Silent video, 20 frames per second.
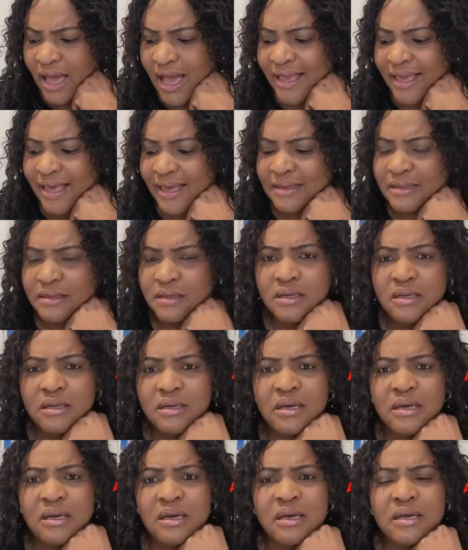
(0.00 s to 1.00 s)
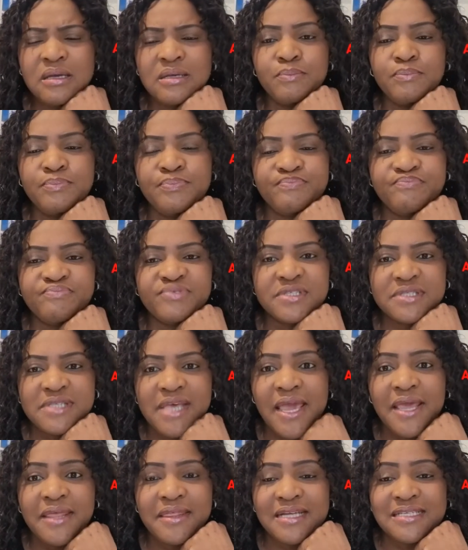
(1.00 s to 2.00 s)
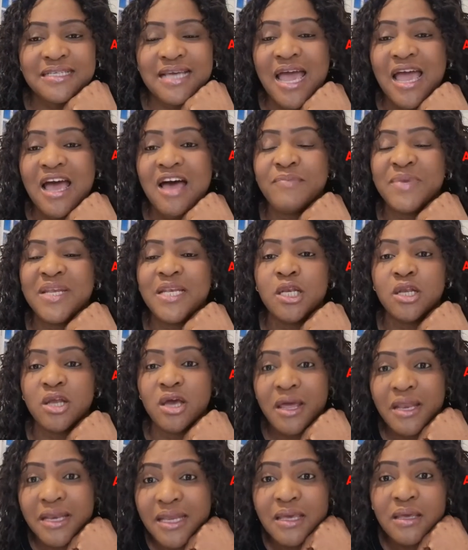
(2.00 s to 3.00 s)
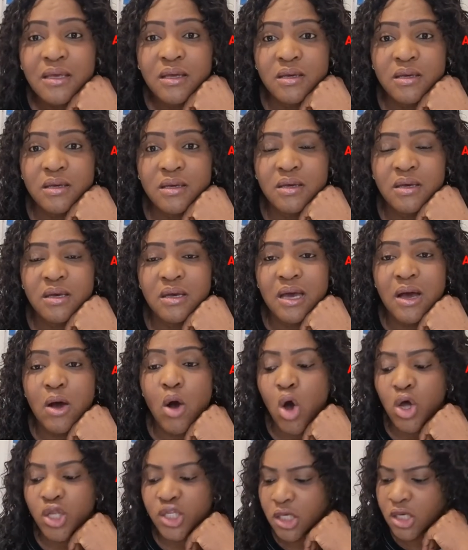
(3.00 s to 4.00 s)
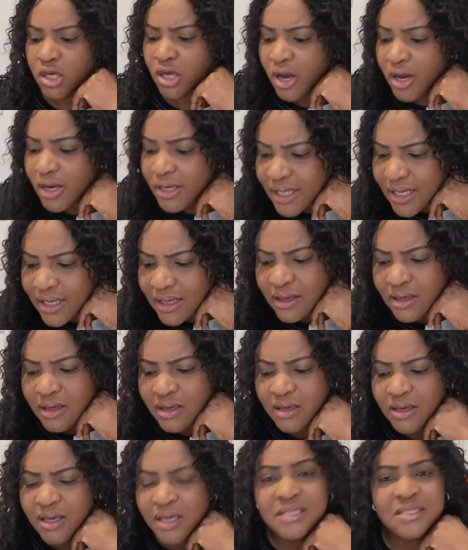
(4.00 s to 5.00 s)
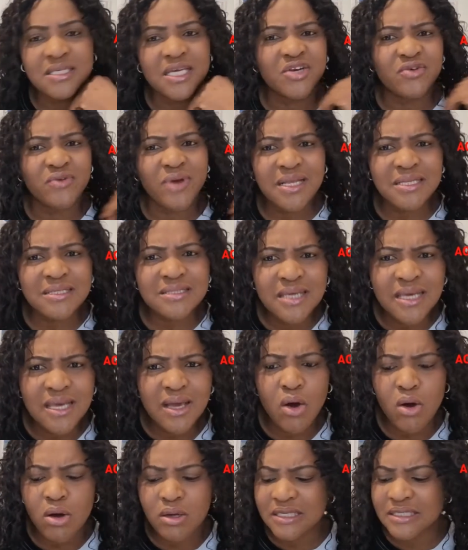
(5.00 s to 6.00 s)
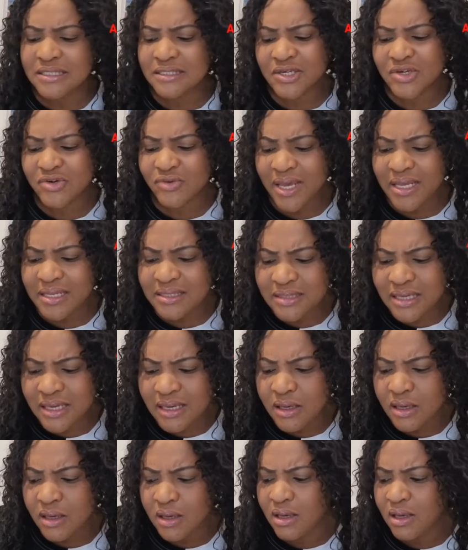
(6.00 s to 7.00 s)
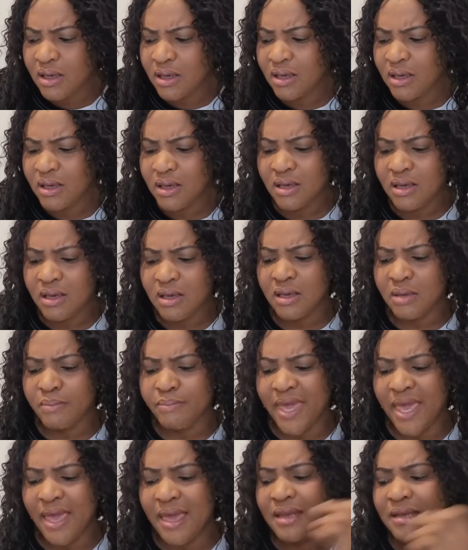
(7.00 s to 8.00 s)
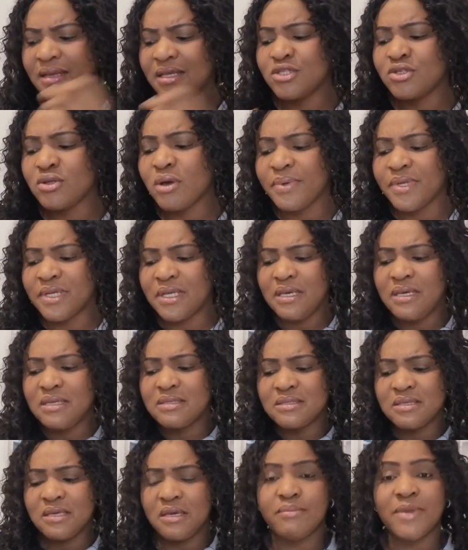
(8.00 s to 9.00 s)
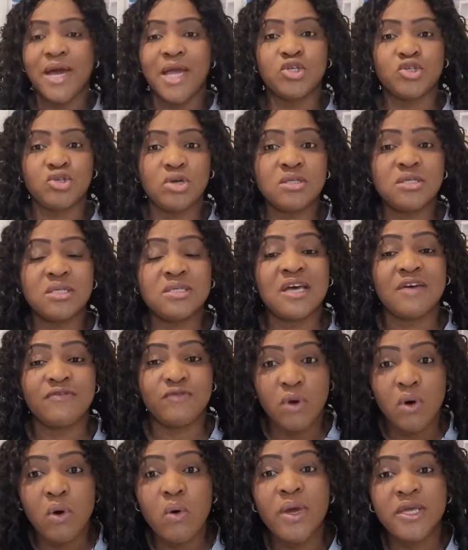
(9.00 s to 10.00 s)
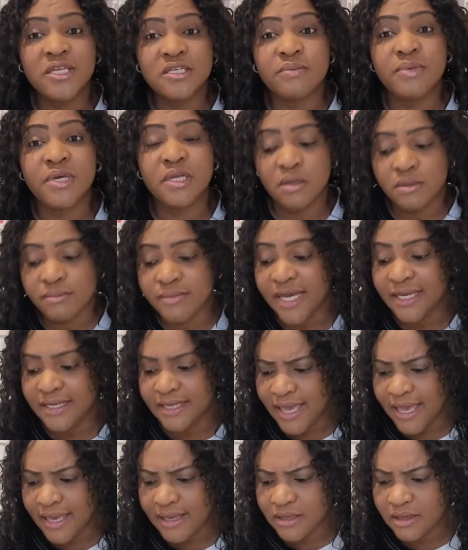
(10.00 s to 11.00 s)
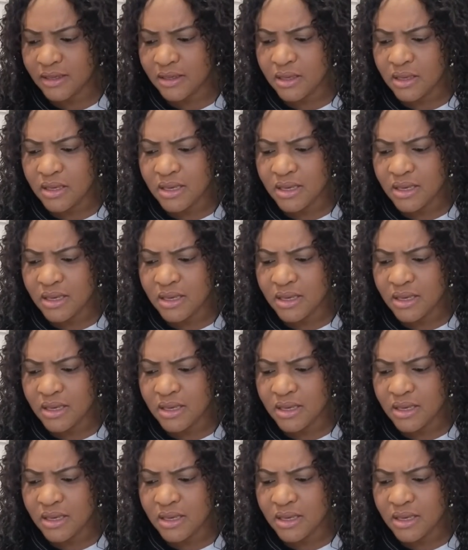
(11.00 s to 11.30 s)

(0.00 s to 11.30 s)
I can say that I have been learning, unlearning, integrating, unintegrating, Man, it's not been easy. My judges have always been on my neck